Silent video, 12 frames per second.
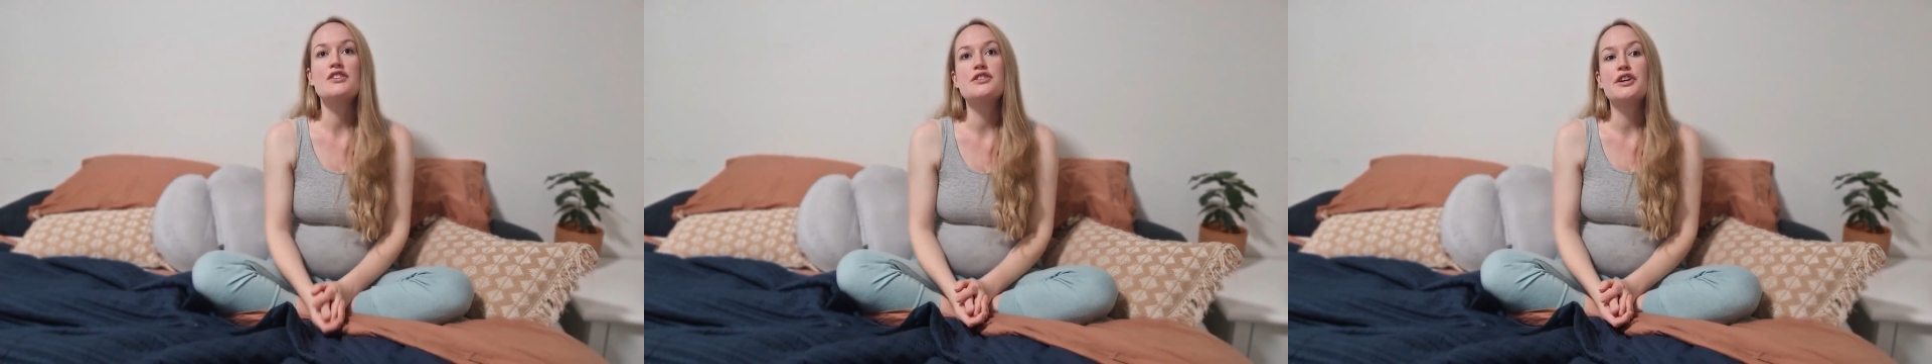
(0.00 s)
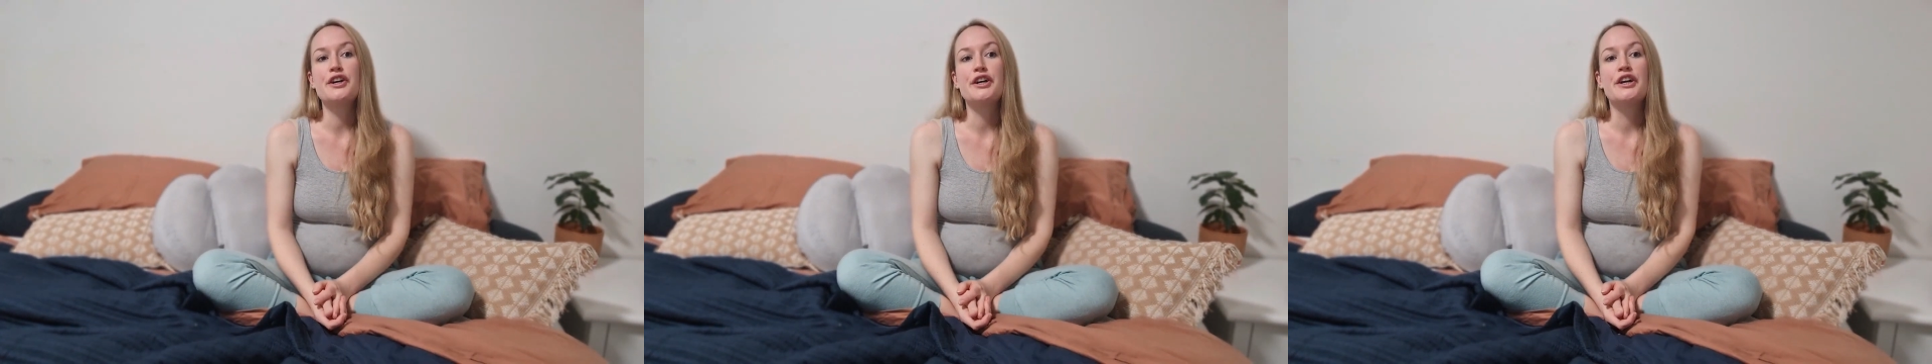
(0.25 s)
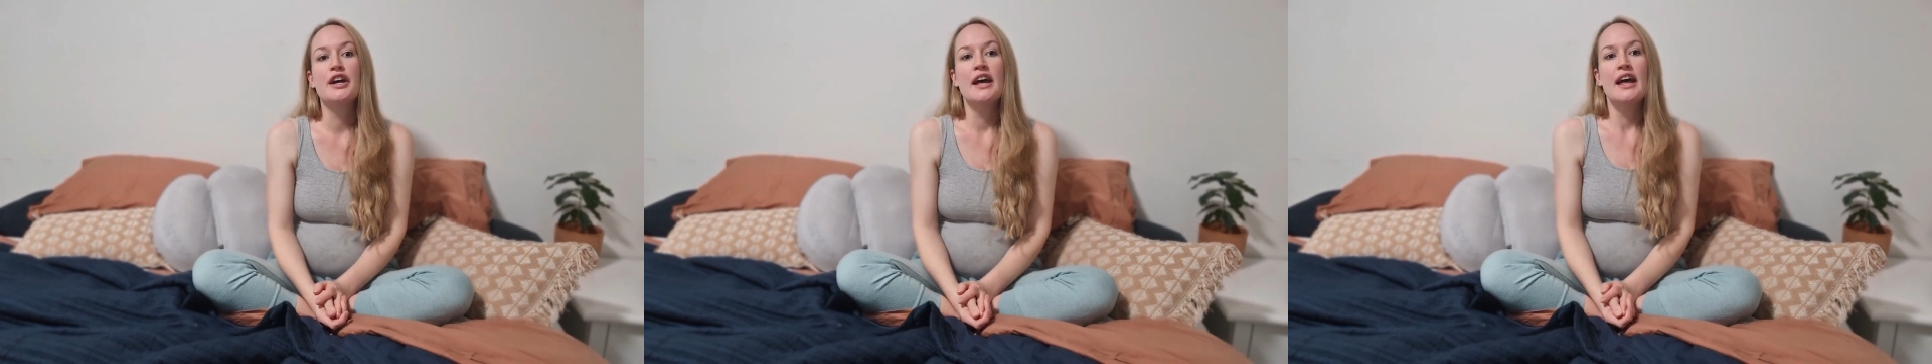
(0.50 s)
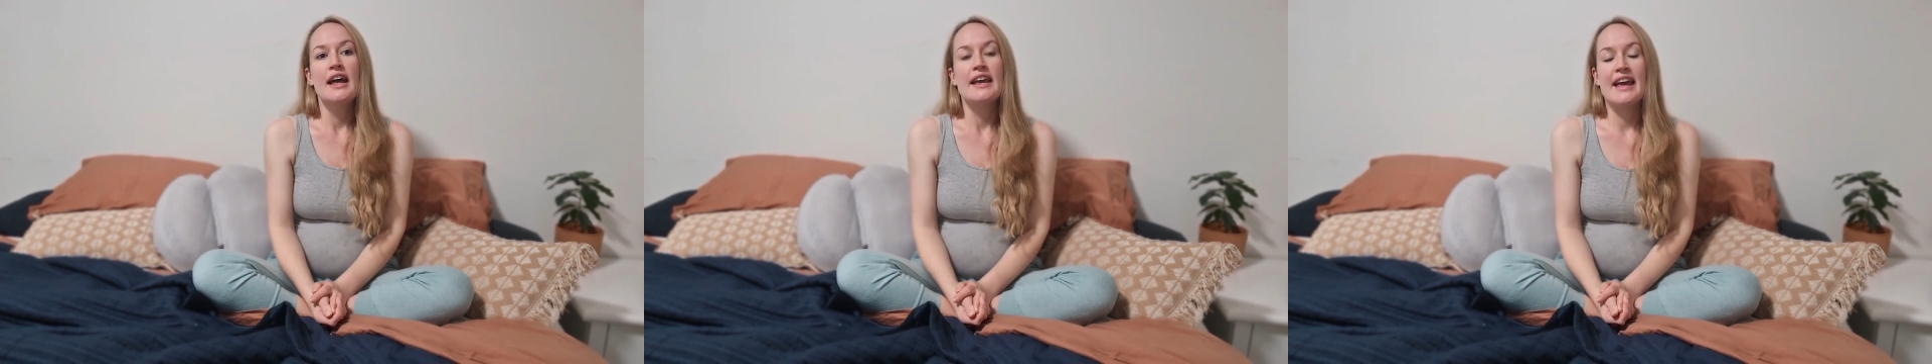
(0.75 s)
So
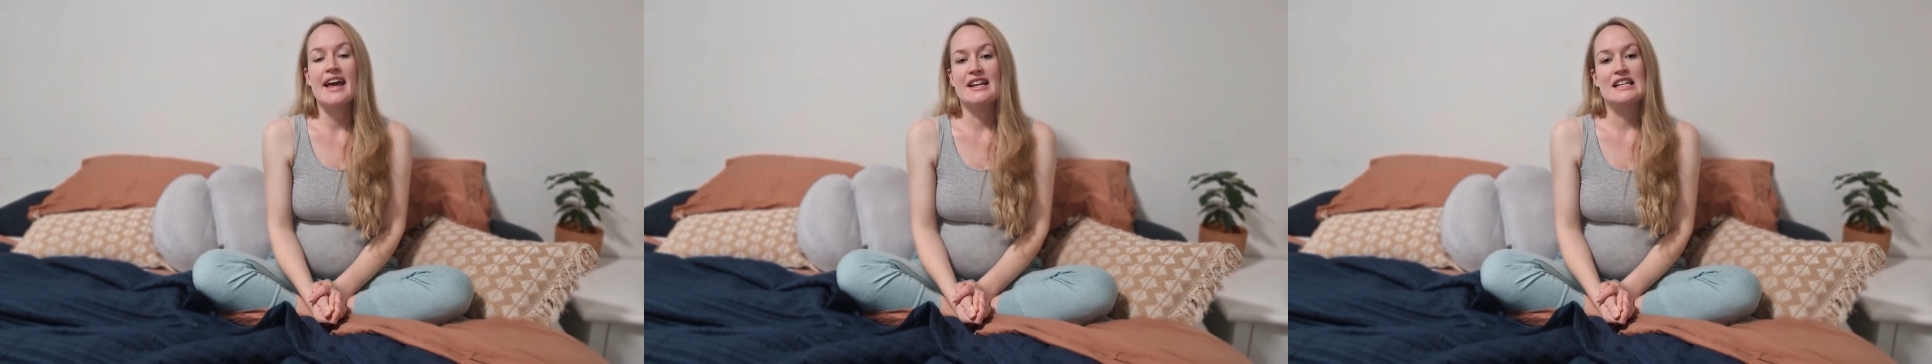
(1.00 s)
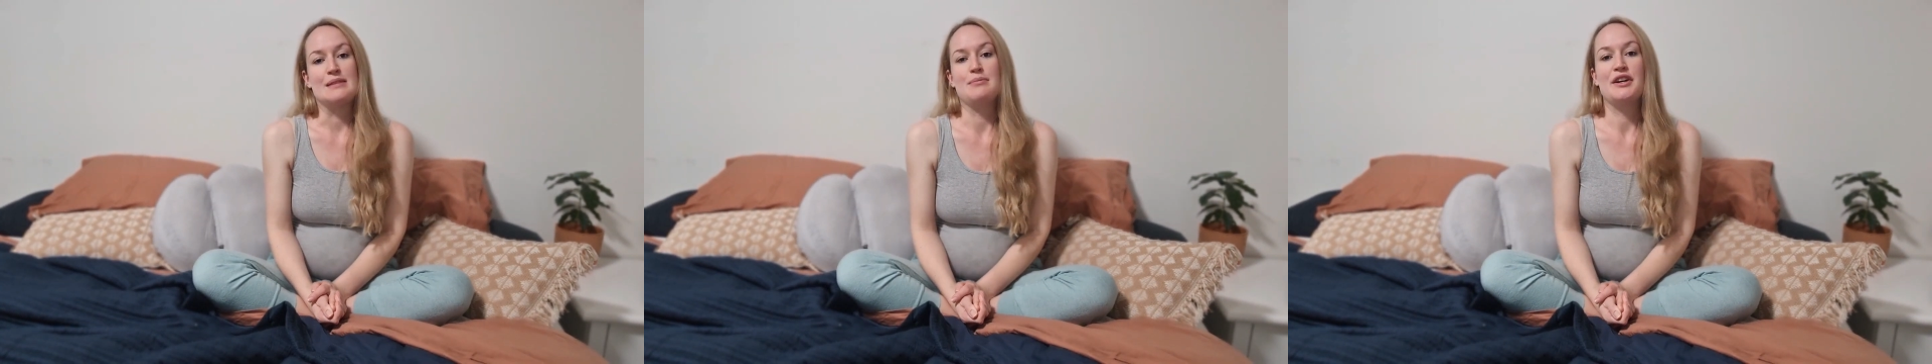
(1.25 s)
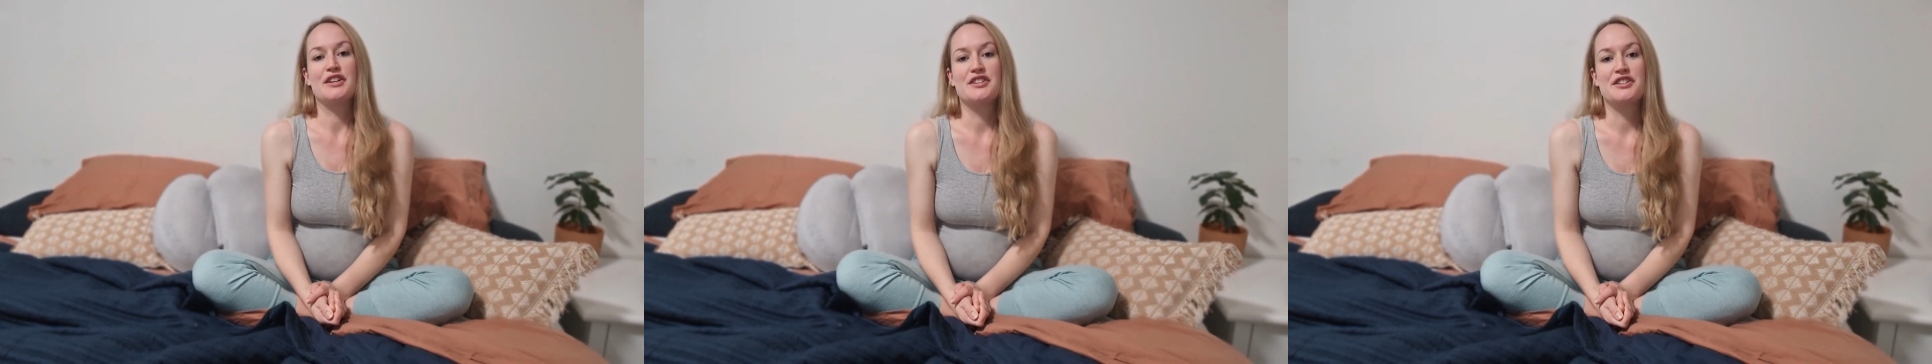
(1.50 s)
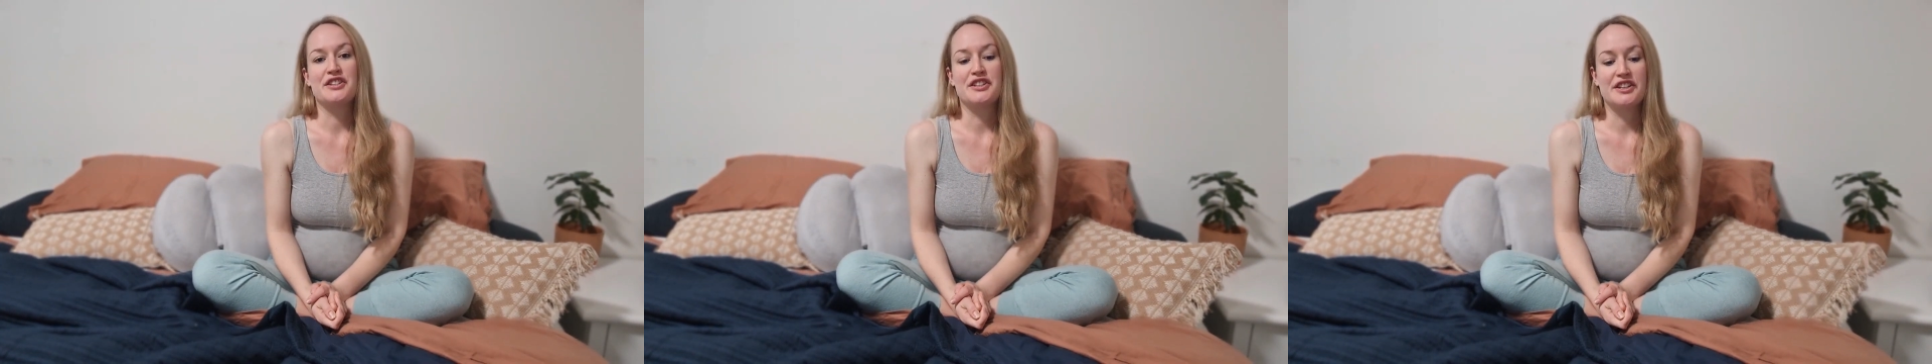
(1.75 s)
yeah, and he spoke
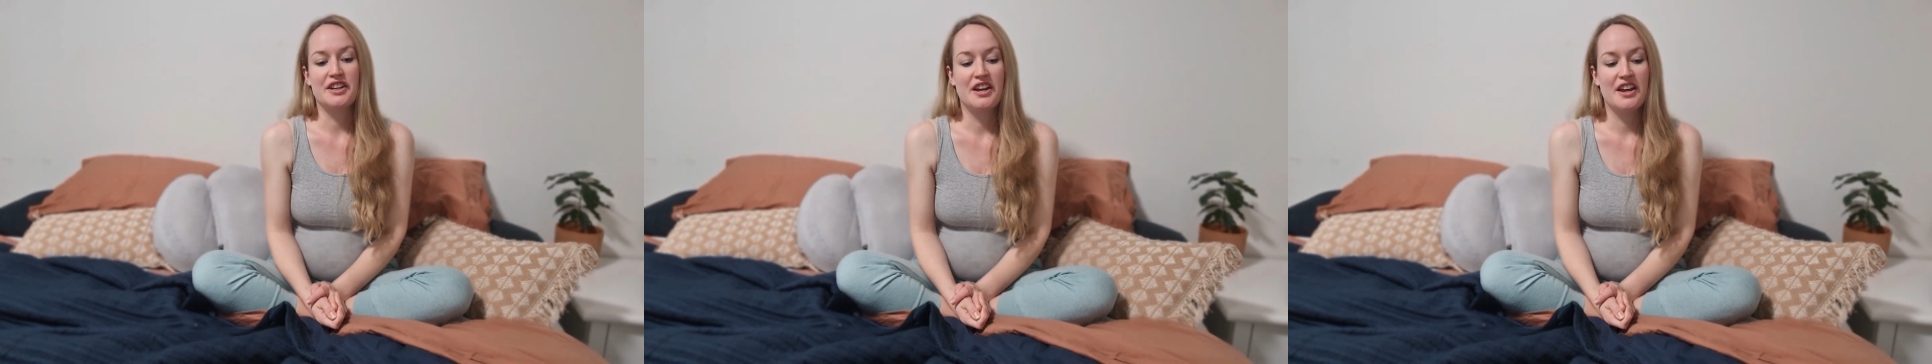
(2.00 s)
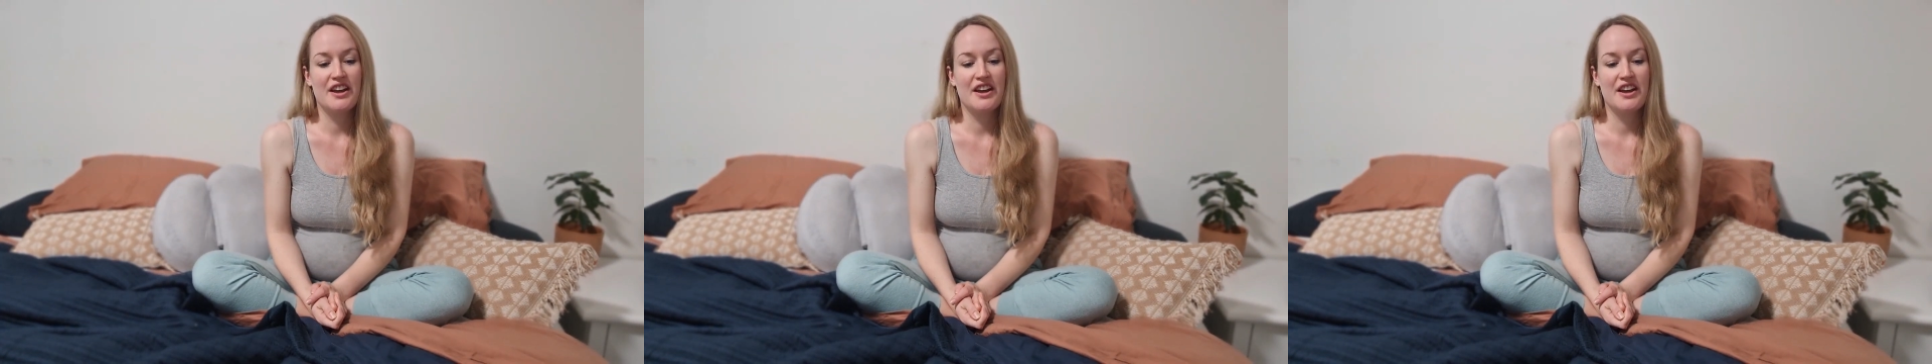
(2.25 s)
to,